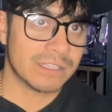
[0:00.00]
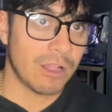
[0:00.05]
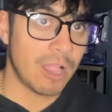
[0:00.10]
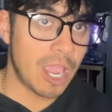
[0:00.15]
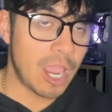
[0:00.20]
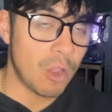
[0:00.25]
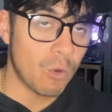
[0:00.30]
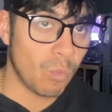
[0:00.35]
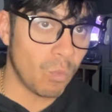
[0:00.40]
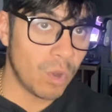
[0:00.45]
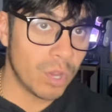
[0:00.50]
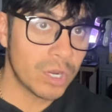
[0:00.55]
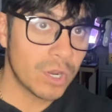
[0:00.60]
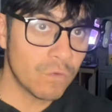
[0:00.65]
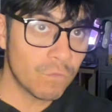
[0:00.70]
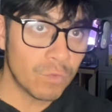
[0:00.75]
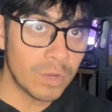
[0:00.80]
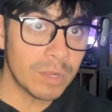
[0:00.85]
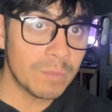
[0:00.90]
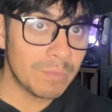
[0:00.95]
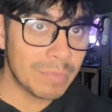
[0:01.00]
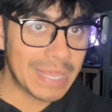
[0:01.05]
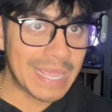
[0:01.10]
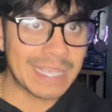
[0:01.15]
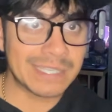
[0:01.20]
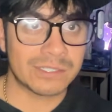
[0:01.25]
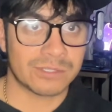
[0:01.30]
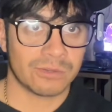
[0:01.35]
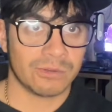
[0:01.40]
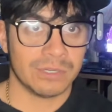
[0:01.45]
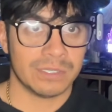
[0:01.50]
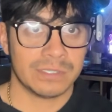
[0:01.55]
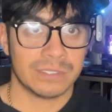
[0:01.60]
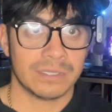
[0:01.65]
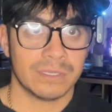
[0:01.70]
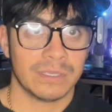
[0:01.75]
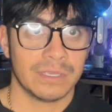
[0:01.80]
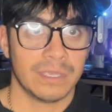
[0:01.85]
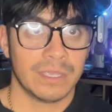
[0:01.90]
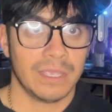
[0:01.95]
a one of one Blastoise.
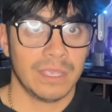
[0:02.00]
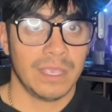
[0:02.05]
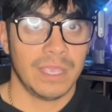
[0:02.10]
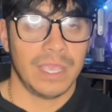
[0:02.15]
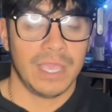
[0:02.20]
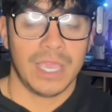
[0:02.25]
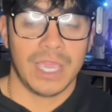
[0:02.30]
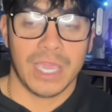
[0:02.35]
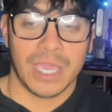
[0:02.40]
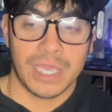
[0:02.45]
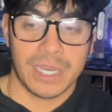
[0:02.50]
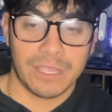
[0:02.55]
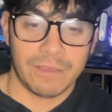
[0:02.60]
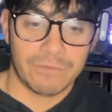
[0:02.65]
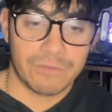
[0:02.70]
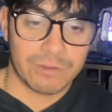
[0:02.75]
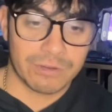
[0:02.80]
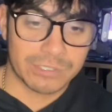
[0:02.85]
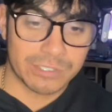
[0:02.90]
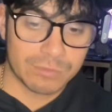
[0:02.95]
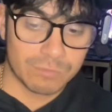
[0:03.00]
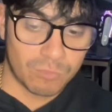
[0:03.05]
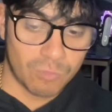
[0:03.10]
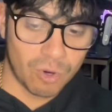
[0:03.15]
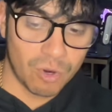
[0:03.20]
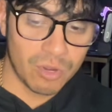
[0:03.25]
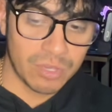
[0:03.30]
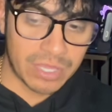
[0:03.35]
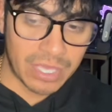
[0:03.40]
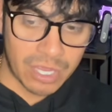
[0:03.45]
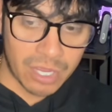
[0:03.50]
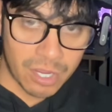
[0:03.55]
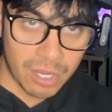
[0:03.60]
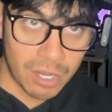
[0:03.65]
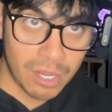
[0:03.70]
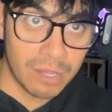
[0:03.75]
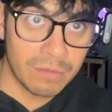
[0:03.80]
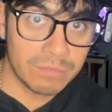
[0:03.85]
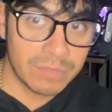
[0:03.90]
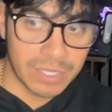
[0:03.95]
And if there's more that
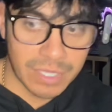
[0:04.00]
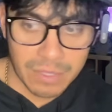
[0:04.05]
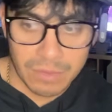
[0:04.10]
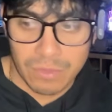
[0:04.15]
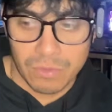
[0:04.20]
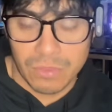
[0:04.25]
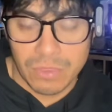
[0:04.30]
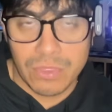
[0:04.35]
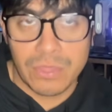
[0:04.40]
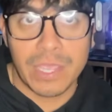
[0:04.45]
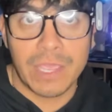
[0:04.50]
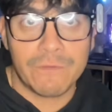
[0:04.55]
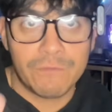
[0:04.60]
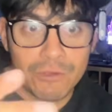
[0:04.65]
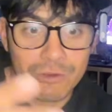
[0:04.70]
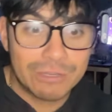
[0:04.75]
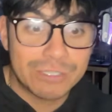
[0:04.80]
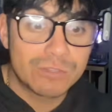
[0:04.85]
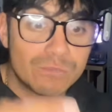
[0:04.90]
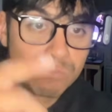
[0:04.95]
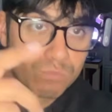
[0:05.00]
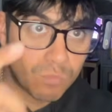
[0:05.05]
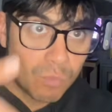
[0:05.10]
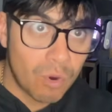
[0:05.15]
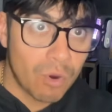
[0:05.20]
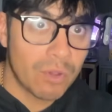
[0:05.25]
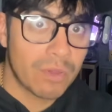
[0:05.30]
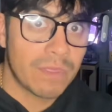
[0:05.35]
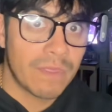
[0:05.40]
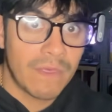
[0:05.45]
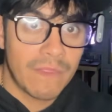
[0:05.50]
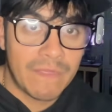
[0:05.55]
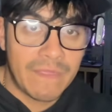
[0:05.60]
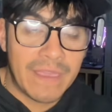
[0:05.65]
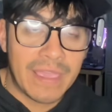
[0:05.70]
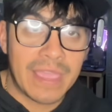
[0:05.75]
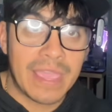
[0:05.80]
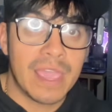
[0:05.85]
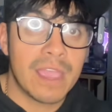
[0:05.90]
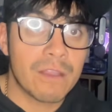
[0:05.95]
come, then if there's more
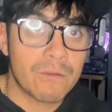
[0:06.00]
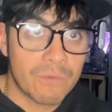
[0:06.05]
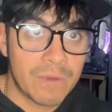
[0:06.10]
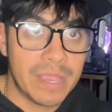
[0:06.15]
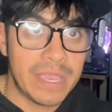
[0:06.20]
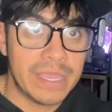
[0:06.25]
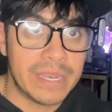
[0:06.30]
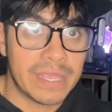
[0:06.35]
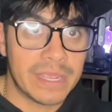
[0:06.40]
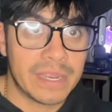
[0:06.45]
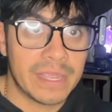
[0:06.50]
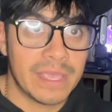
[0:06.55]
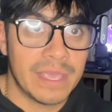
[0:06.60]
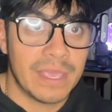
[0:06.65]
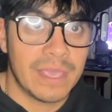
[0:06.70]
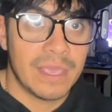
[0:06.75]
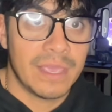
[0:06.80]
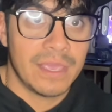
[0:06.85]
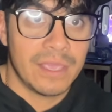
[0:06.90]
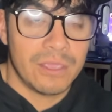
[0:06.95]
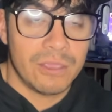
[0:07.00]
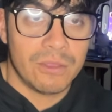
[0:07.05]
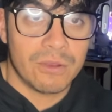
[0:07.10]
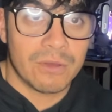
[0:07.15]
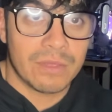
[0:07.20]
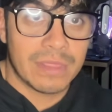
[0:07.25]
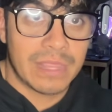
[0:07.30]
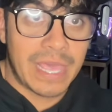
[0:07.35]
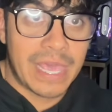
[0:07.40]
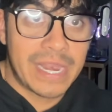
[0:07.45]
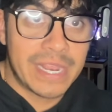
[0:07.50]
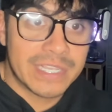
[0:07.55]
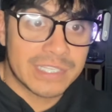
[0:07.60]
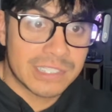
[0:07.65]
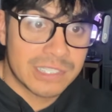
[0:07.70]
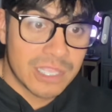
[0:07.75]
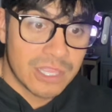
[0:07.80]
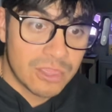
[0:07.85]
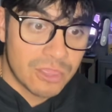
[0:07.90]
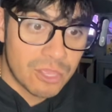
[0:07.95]
that get graded, that
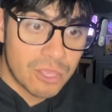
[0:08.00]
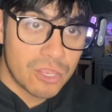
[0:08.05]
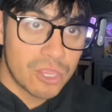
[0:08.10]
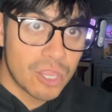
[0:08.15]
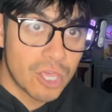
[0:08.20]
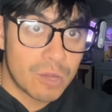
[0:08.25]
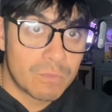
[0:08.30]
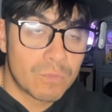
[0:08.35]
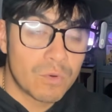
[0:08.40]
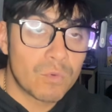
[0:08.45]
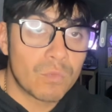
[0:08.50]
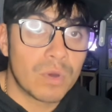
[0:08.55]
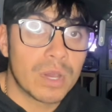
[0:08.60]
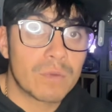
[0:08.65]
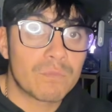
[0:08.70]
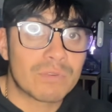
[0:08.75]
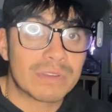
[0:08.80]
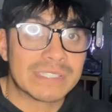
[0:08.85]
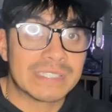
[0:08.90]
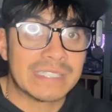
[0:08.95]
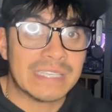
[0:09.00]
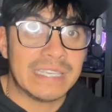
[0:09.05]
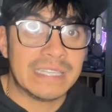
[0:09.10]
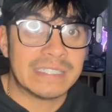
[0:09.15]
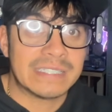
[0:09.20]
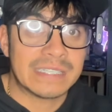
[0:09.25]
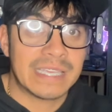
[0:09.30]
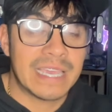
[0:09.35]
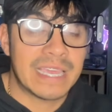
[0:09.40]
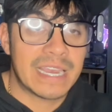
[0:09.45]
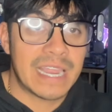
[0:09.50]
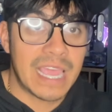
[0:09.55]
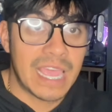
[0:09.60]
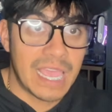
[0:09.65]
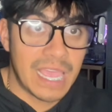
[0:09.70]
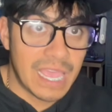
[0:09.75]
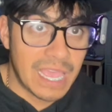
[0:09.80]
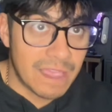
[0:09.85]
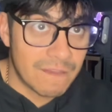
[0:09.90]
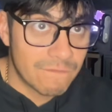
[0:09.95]
is the number one pristine 10
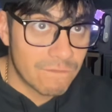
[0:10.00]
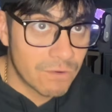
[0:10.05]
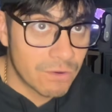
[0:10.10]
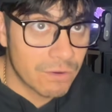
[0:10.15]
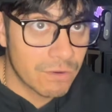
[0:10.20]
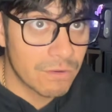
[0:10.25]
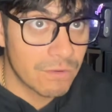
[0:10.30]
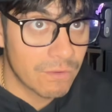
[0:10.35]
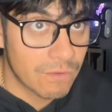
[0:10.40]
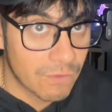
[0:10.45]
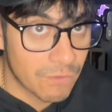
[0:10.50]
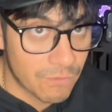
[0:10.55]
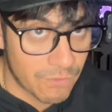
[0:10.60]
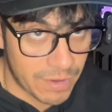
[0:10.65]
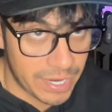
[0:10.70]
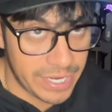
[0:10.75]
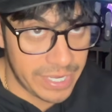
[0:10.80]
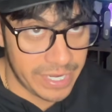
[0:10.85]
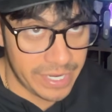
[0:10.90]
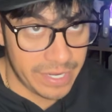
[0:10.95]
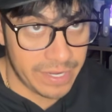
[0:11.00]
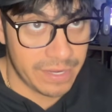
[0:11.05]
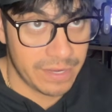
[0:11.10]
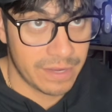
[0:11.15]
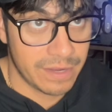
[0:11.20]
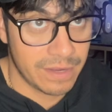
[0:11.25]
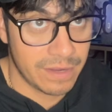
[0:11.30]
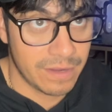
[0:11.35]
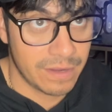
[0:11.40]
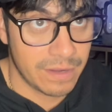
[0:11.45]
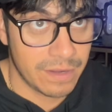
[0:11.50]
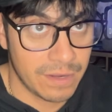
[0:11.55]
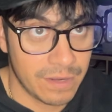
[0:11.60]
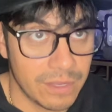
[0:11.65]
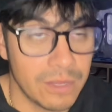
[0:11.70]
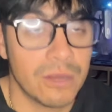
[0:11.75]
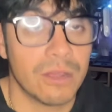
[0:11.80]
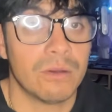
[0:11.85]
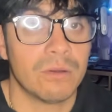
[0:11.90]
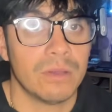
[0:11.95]
ever graded.
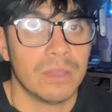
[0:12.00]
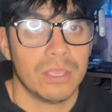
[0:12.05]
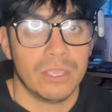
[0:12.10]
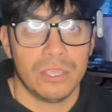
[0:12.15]
You